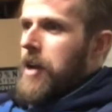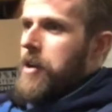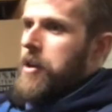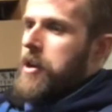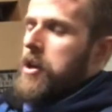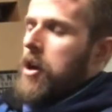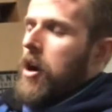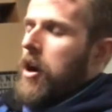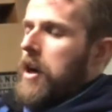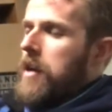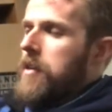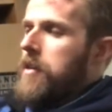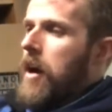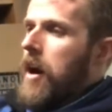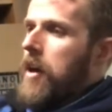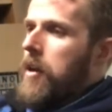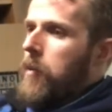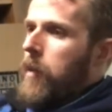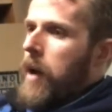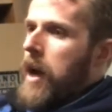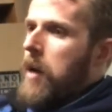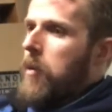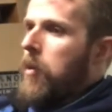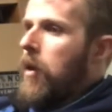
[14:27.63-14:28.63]
And you could argue the other
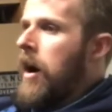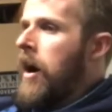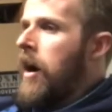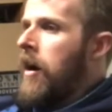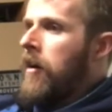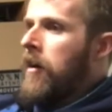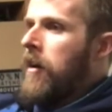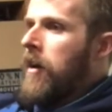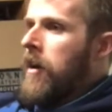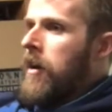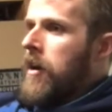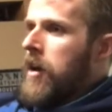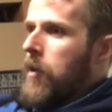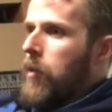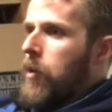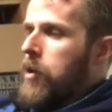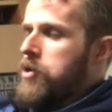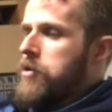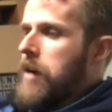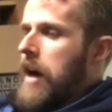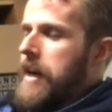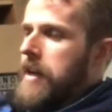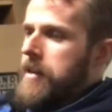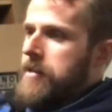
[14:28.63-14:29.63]
way, well, we're
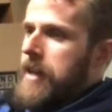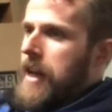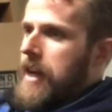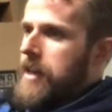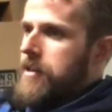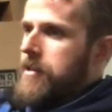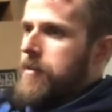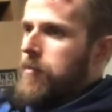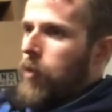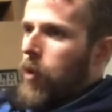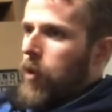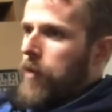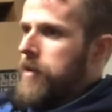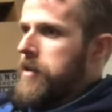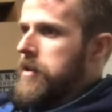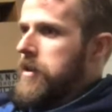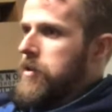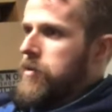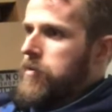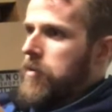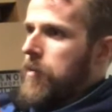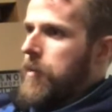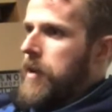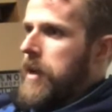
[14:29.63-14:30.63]
trying to test more than
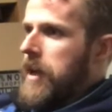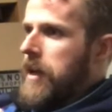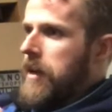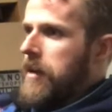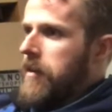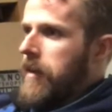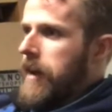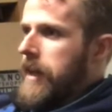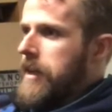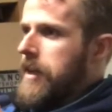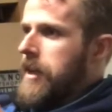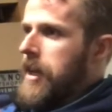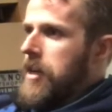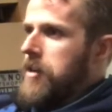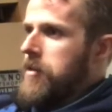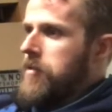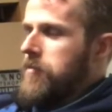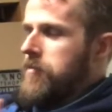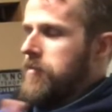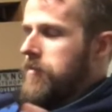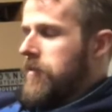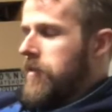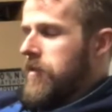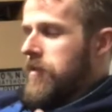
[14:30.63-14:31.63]
just swimming. Can
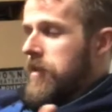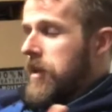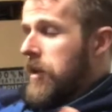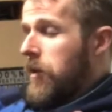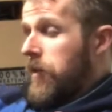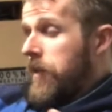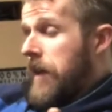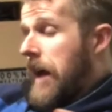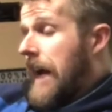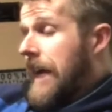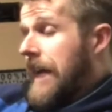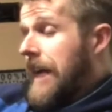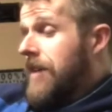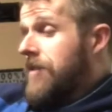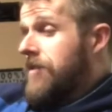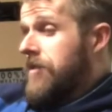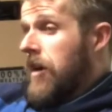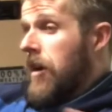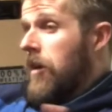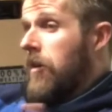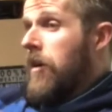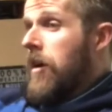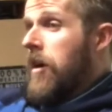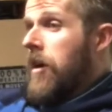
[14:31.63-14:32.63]
you deal with that? I guess
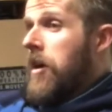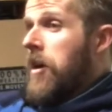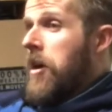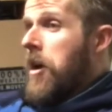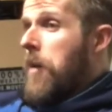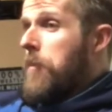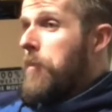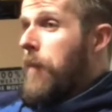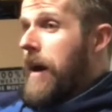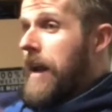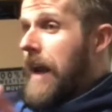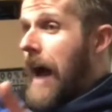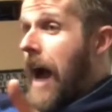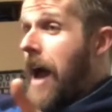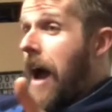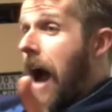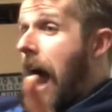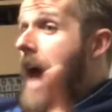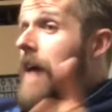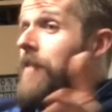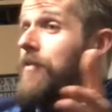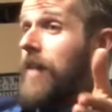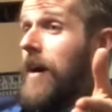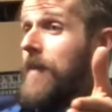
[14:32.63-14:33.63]
so. But
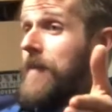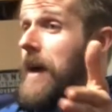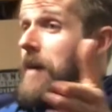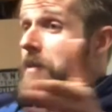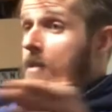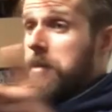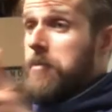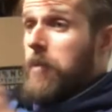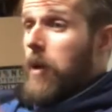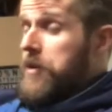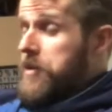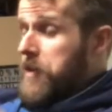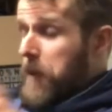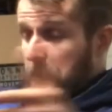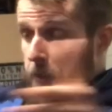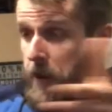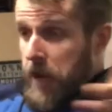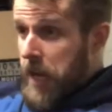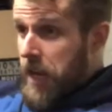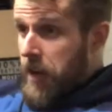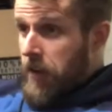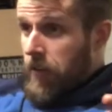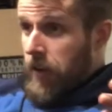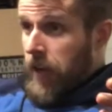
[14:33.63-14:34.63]
I thought that was the most
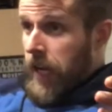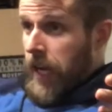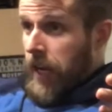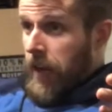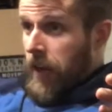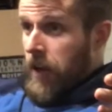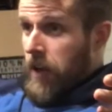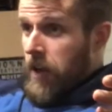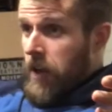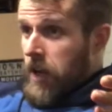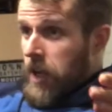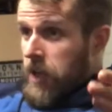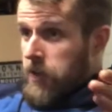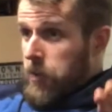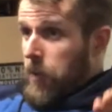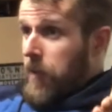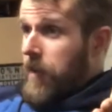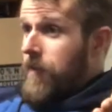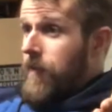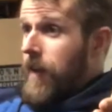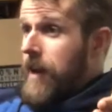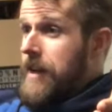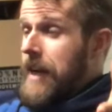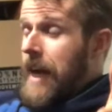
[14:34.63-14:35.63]
appealing
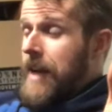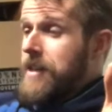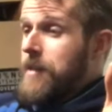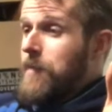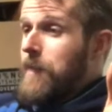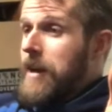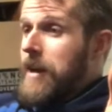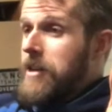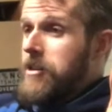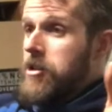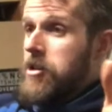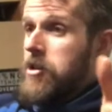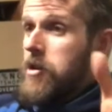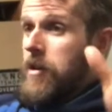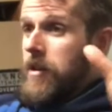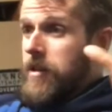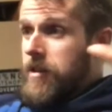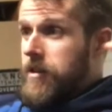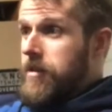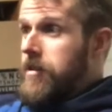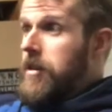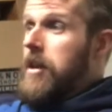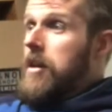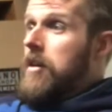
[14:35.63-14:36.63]
swimming event, not to mention you could
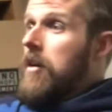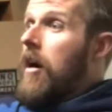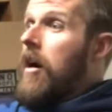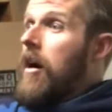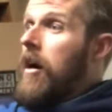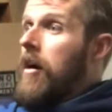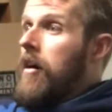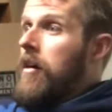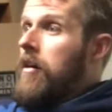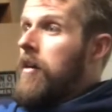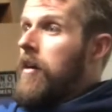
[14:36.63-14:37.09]
see it all.